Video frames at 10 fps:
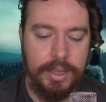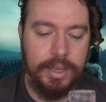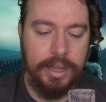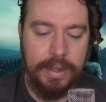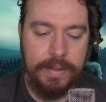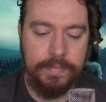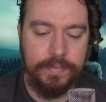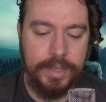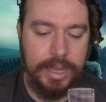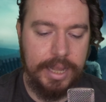Um,
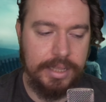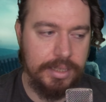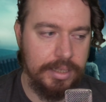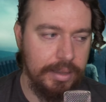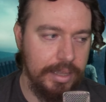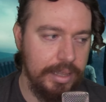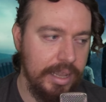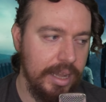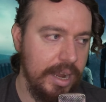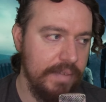and they
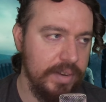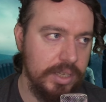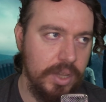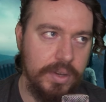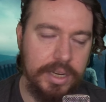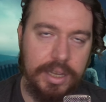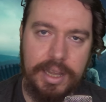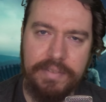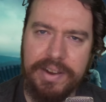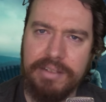kind of have a nice hug and
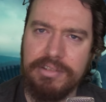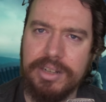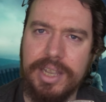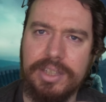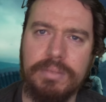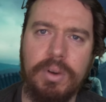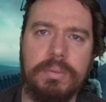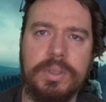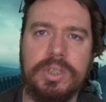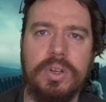a, a rather tender moment,
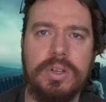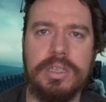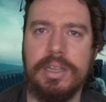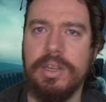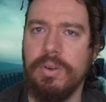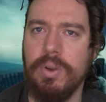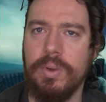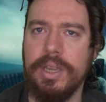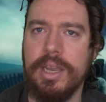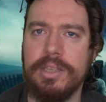which is good because, you know,
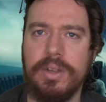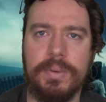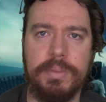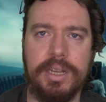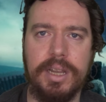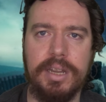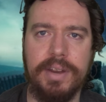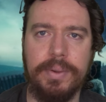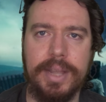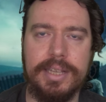Loki has always been kind of an
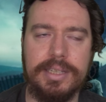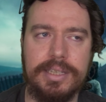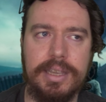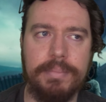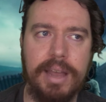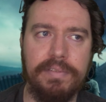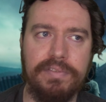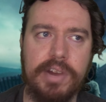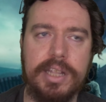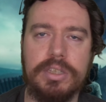outcast, and see him have
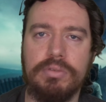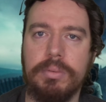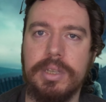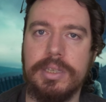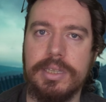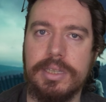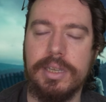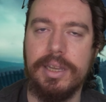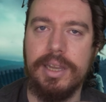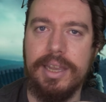friends throughout this is...
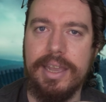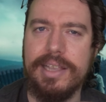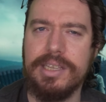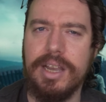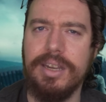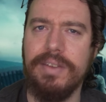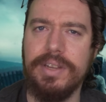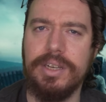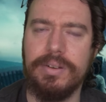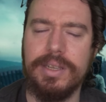is kind of
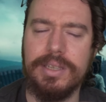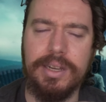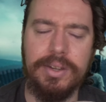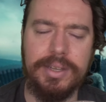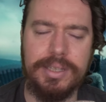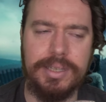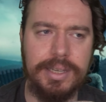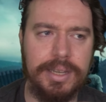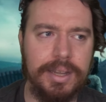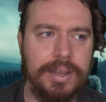interesting and nice to
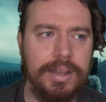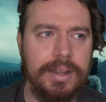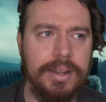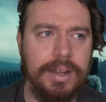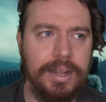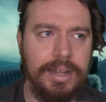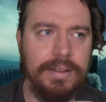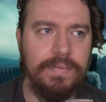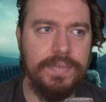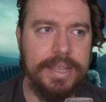see. Uh,
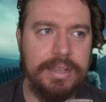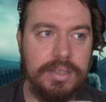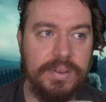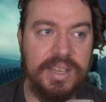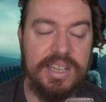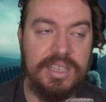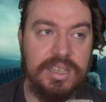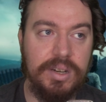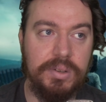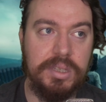so I guess,
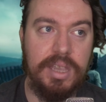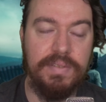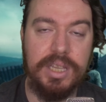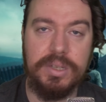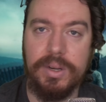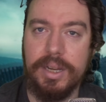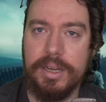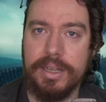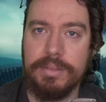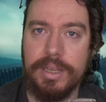you know, the T V A storyline
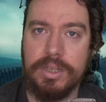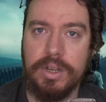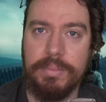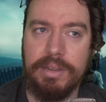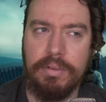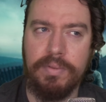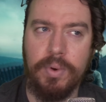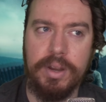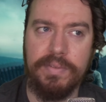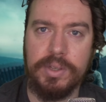next week is going to be
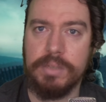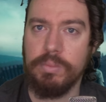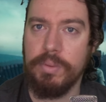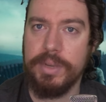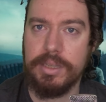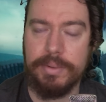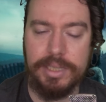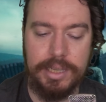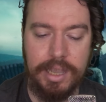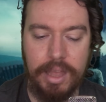Ravonna versus Mobius, and we'll
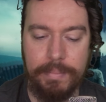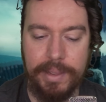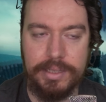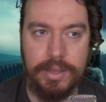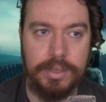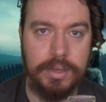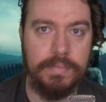see how that pays out.